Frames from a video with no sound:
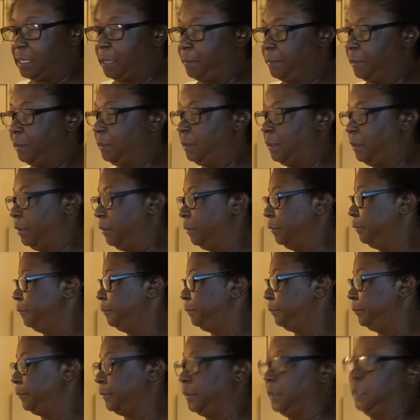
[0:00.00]
coming along,
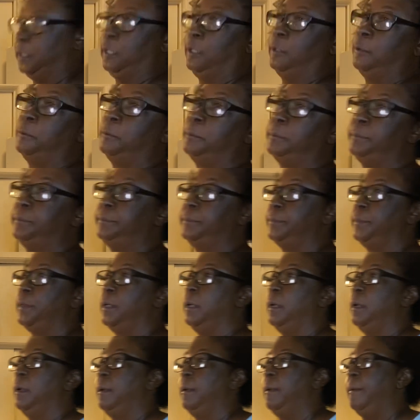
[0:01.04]
you know.
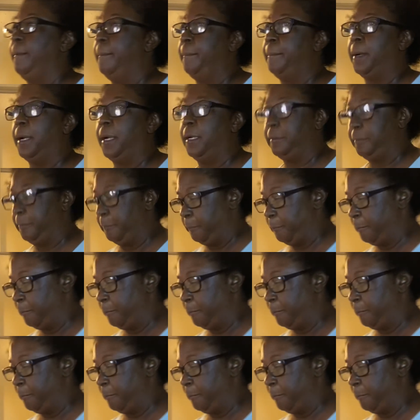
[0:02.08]
But